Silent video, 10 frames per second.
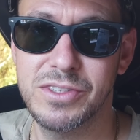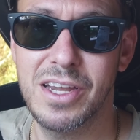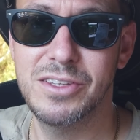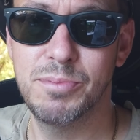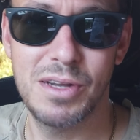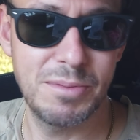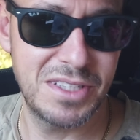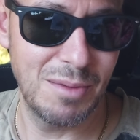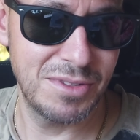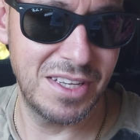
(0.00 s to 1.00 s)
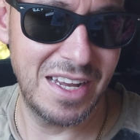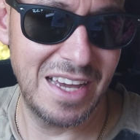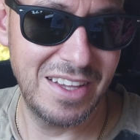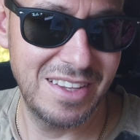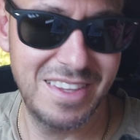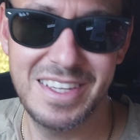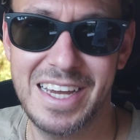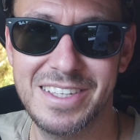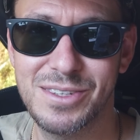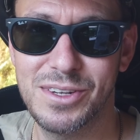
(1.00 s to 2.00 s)
decided to pull up stumps today. The, the
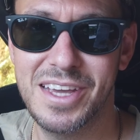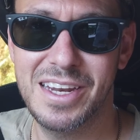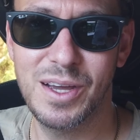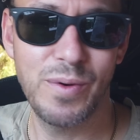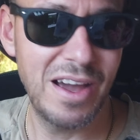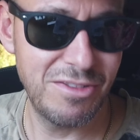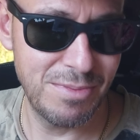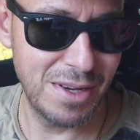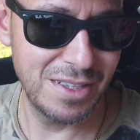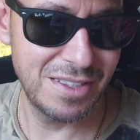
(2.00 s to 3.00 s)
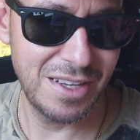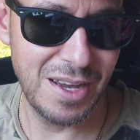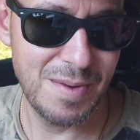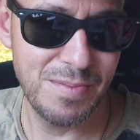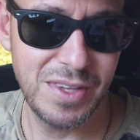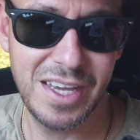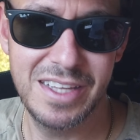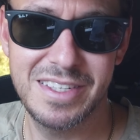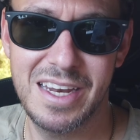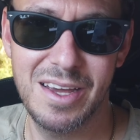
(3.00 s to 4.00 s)
day is sort of getting away from us. Um, the
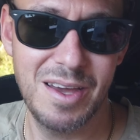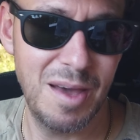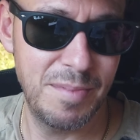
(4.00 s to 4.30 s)
kids had a,